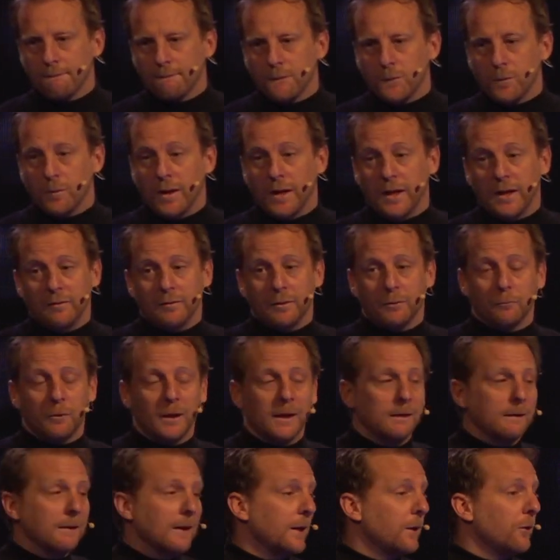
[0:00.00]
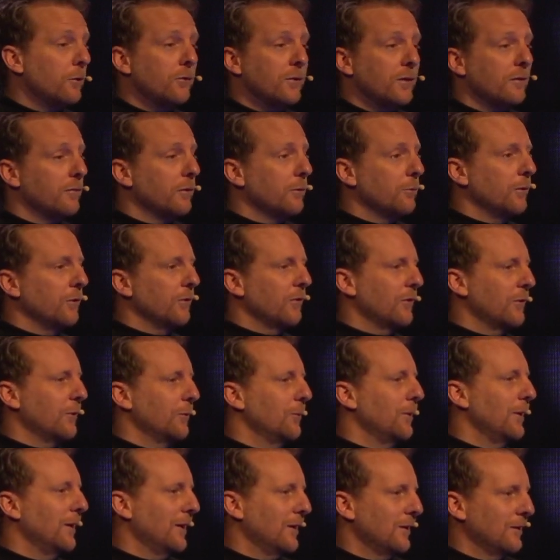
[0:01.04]
Might even write letters every once in a
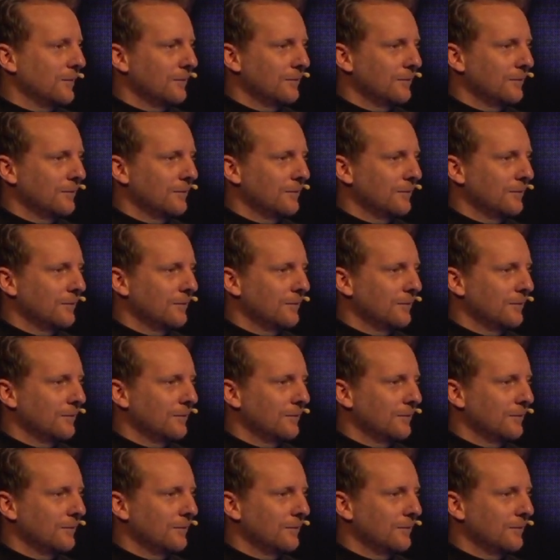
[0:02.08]
while.